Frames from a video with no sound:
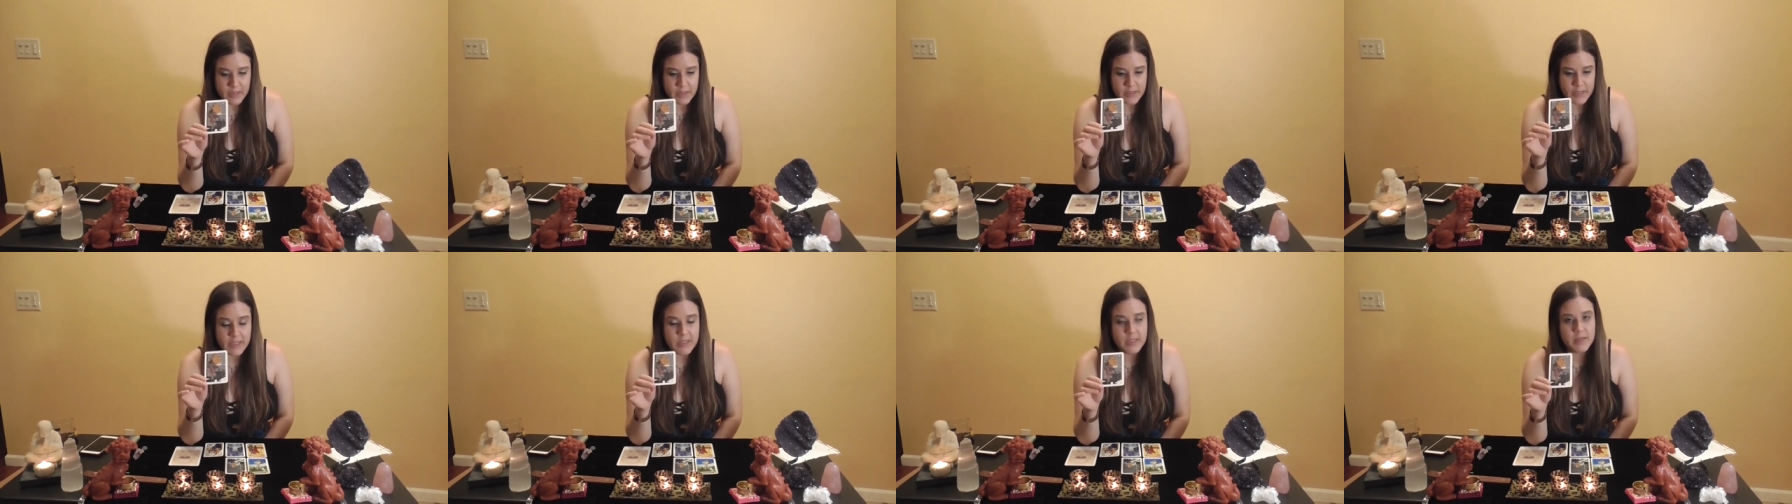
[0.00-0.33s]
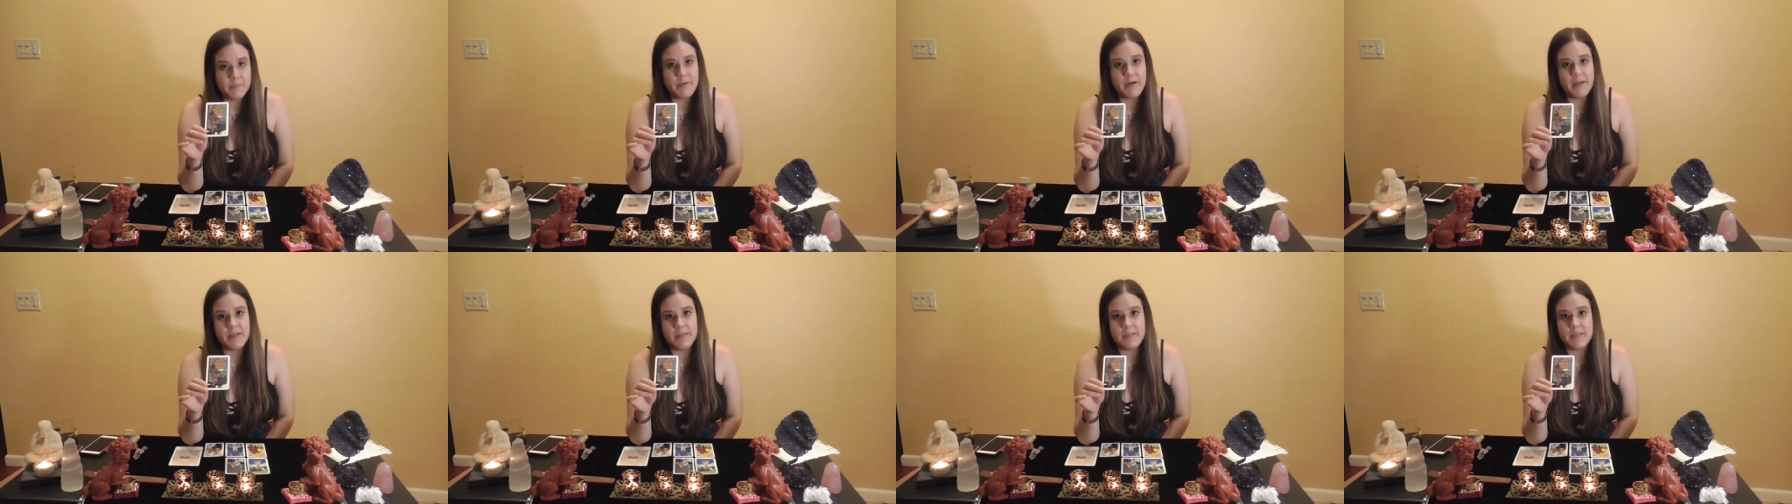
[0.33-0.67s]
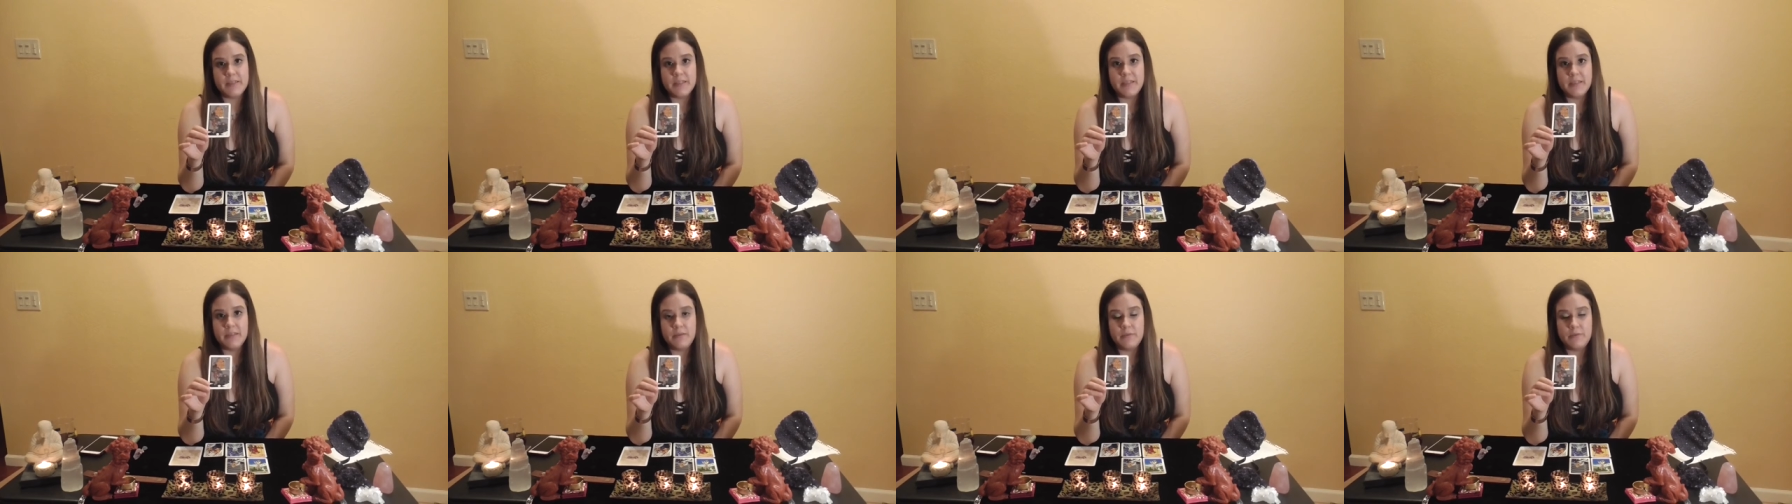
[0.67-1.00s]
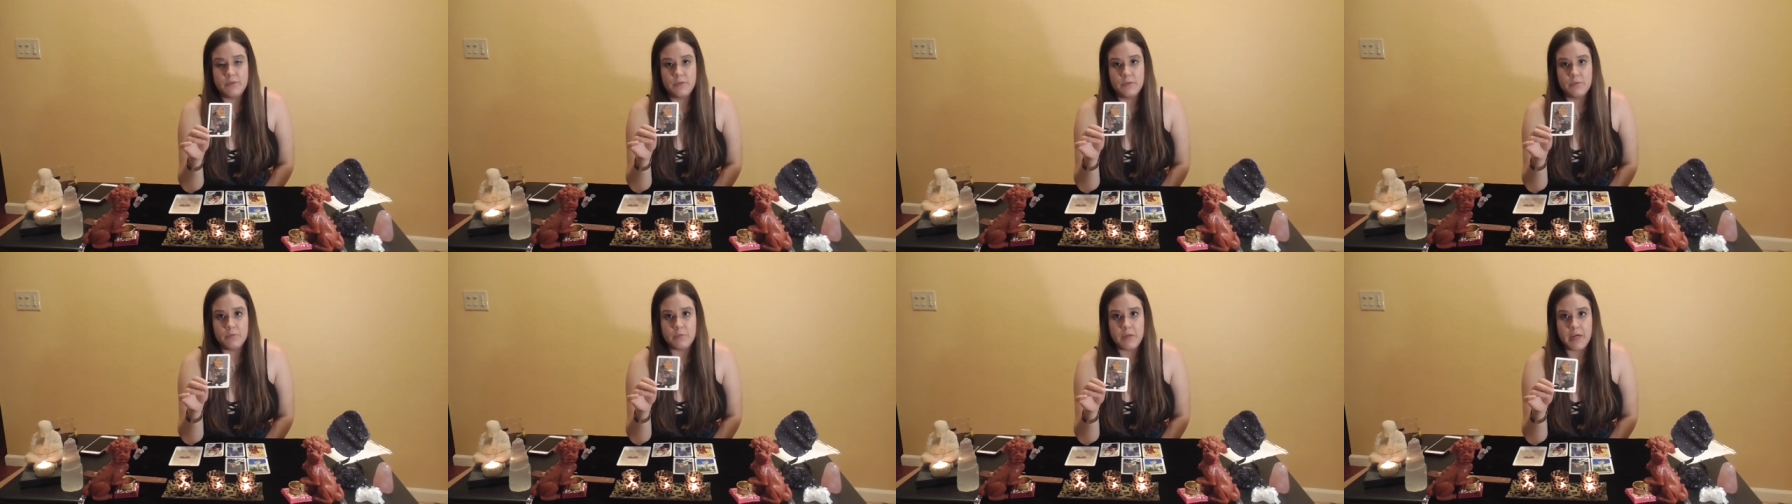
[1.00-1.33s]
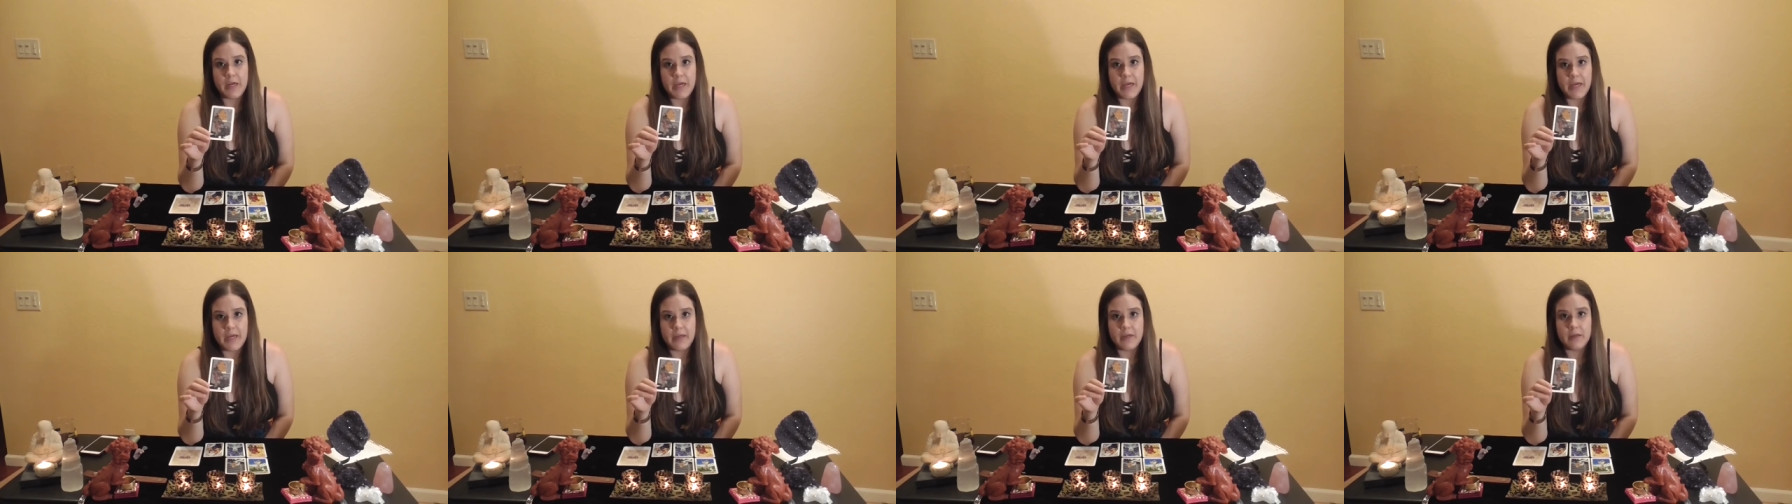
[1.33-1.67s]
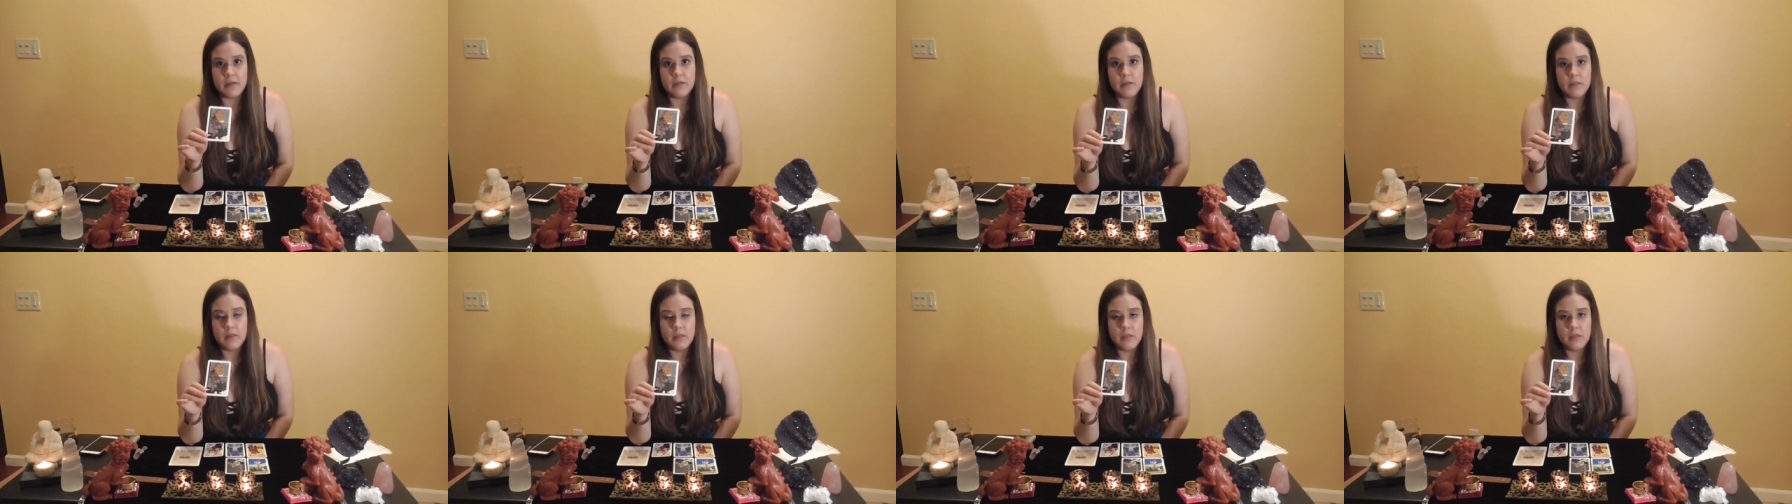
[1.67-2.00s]
think about a skillful way
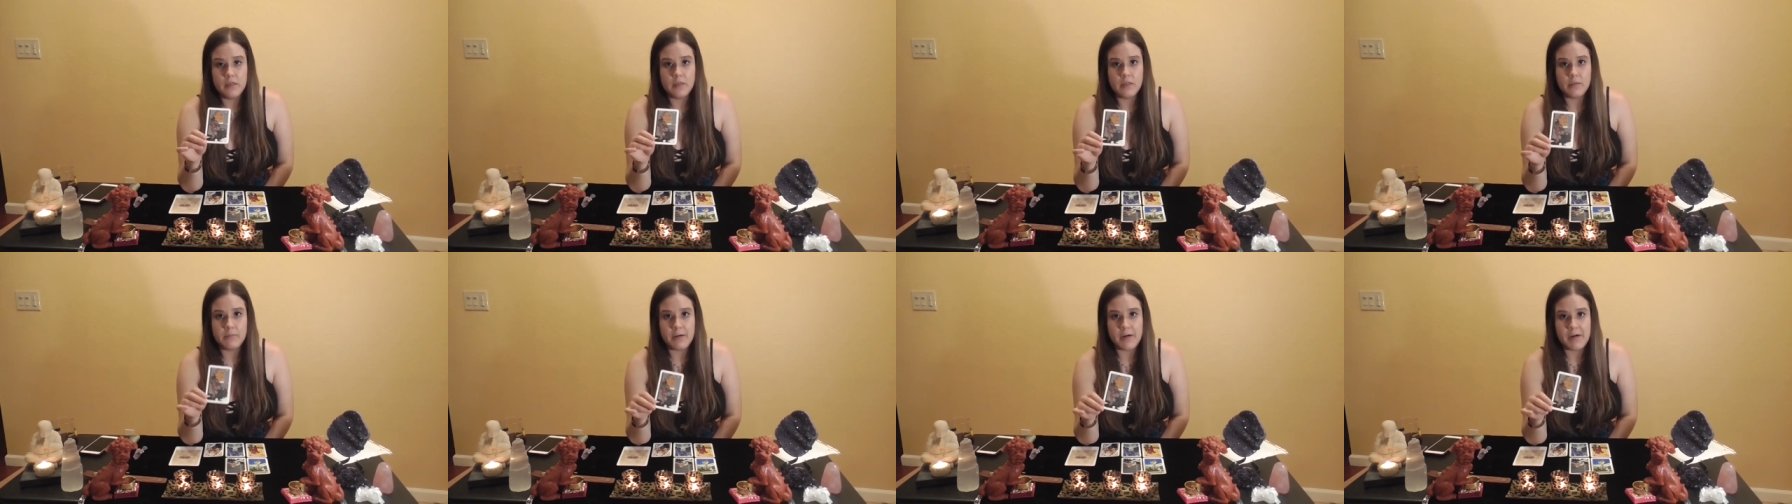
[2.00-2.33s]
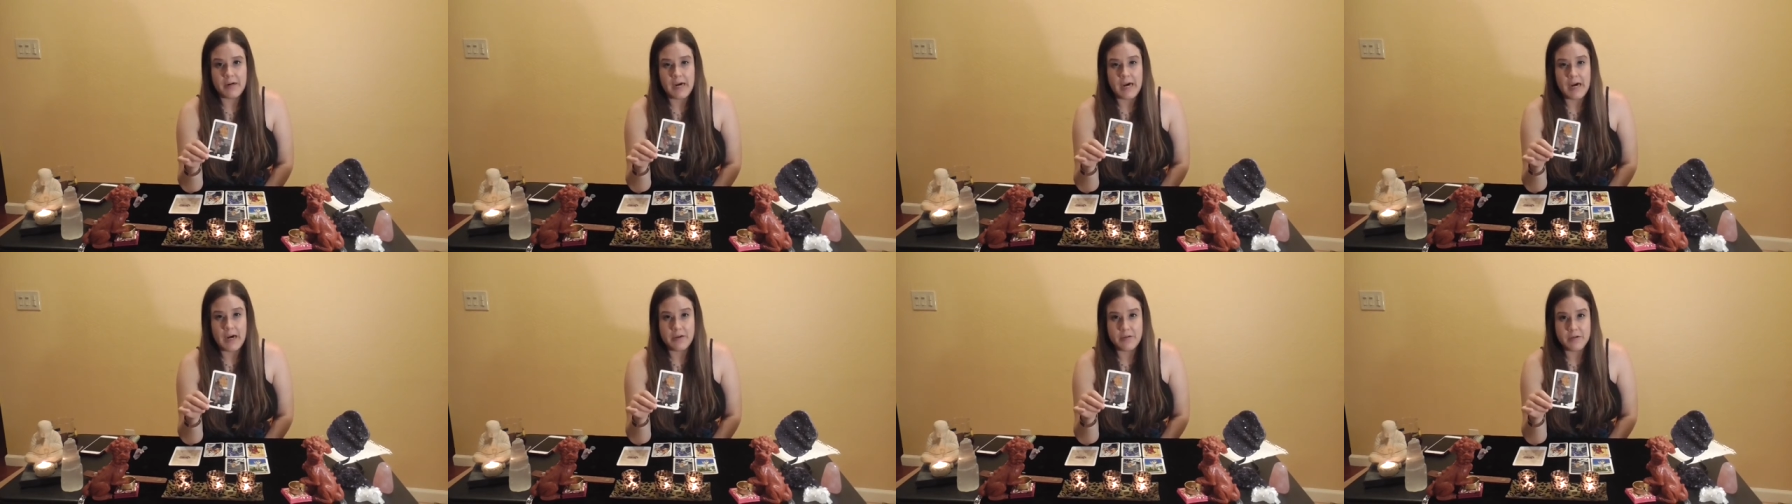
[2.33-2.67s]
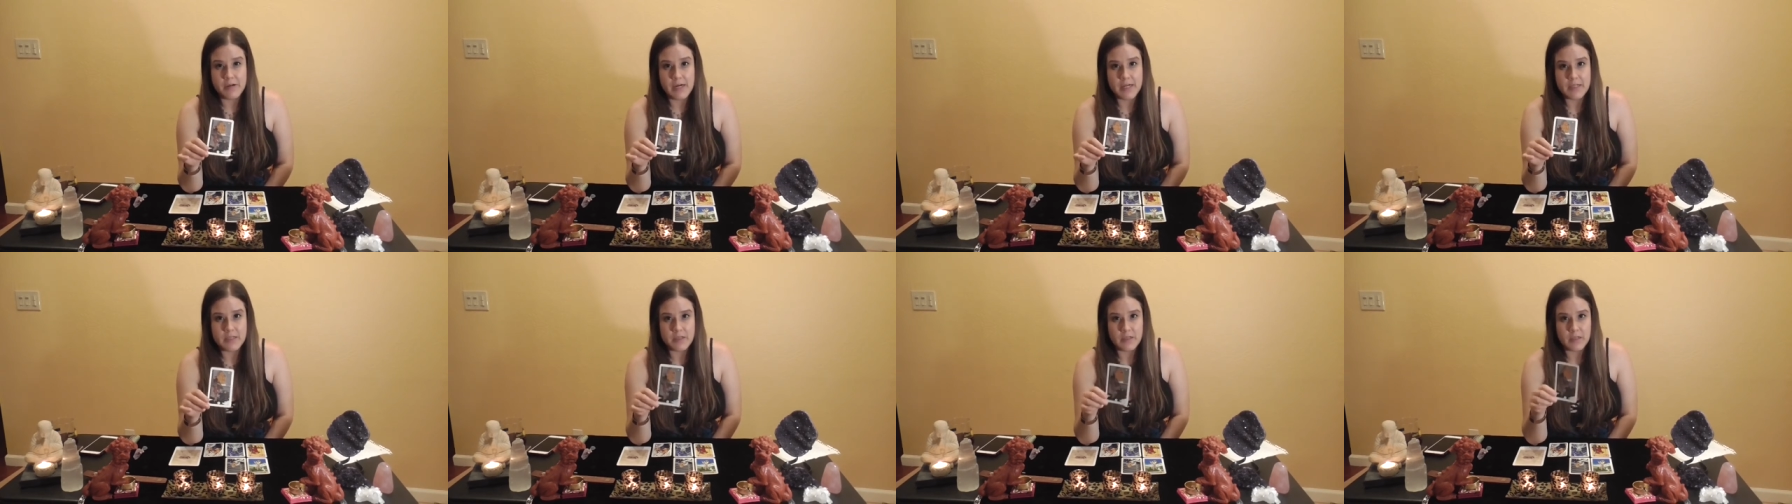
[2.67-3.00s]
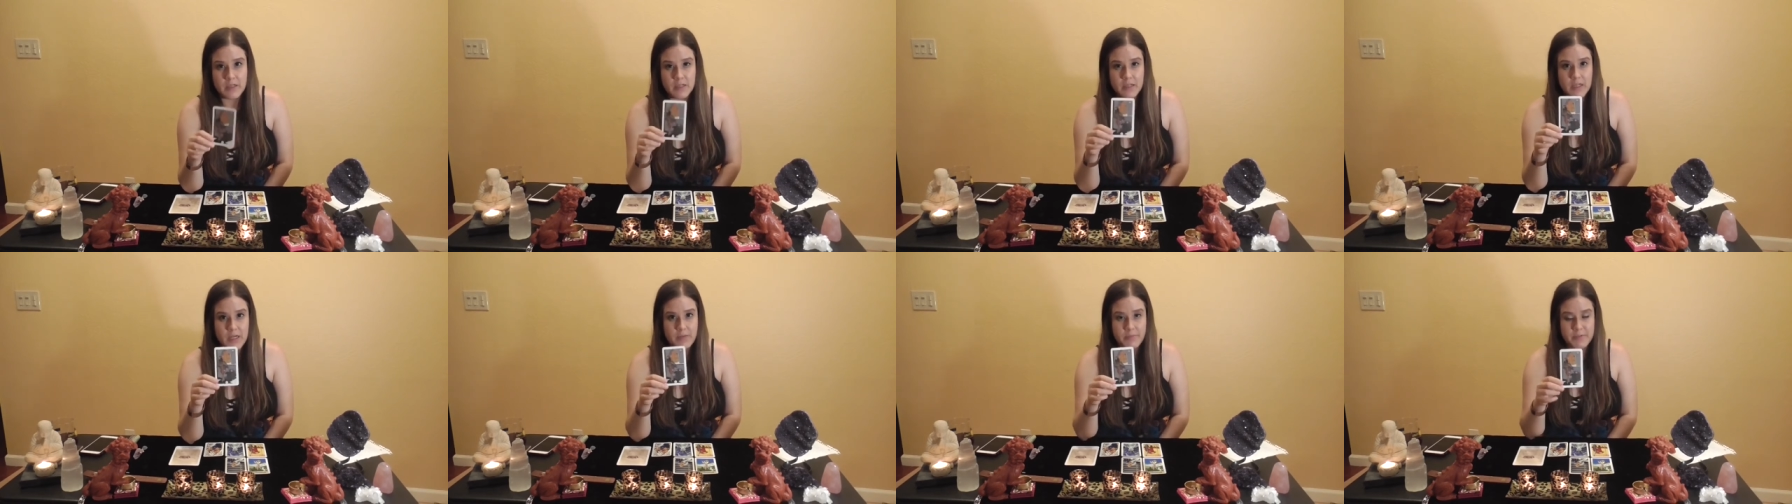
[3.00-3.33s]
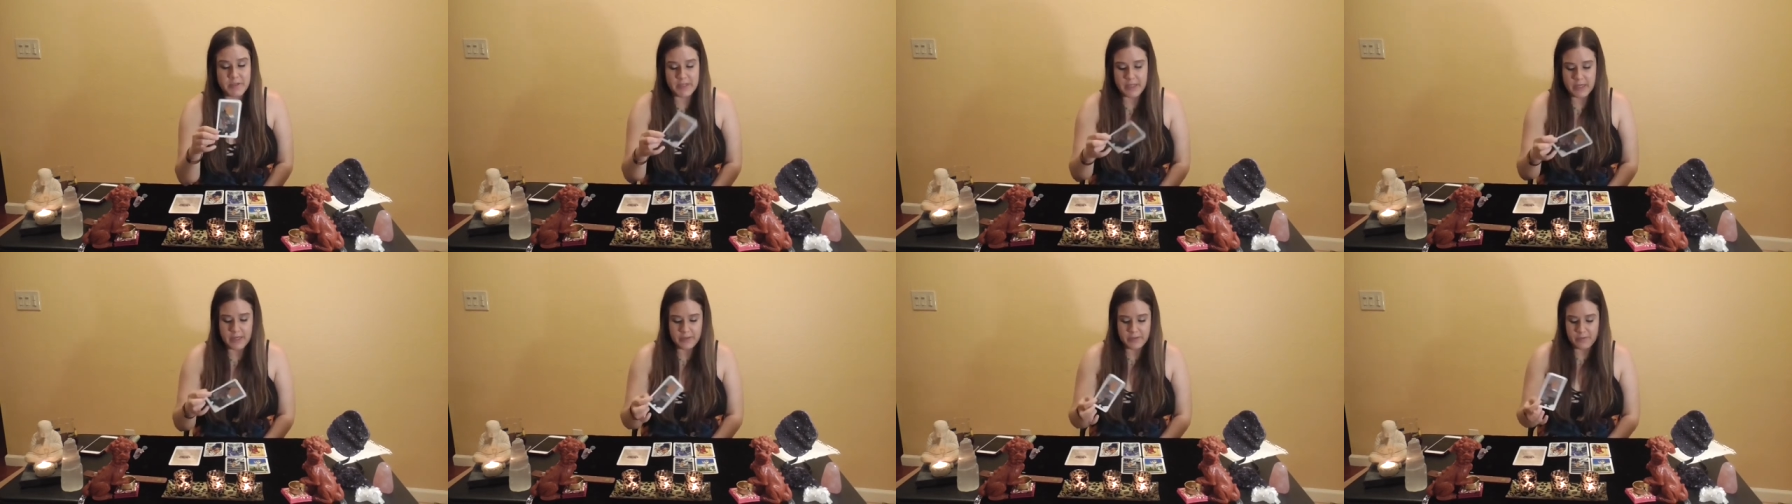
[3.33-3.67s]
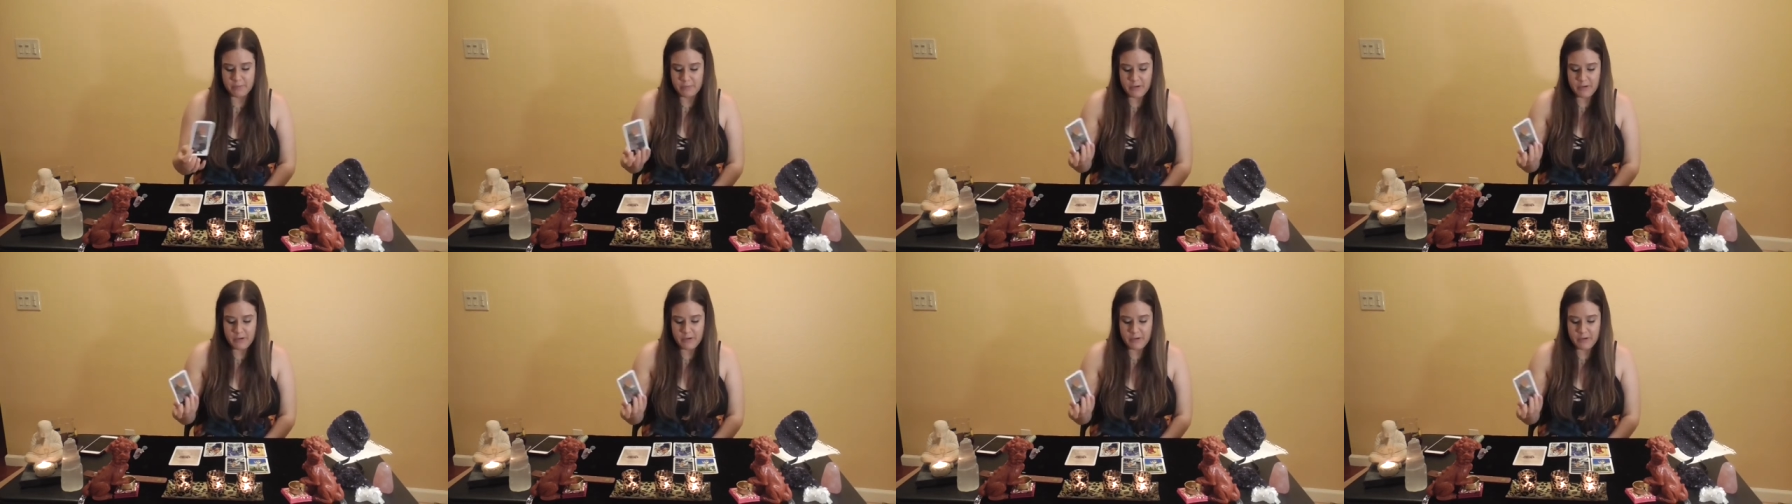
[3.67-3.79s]
about how you guys are going to come together.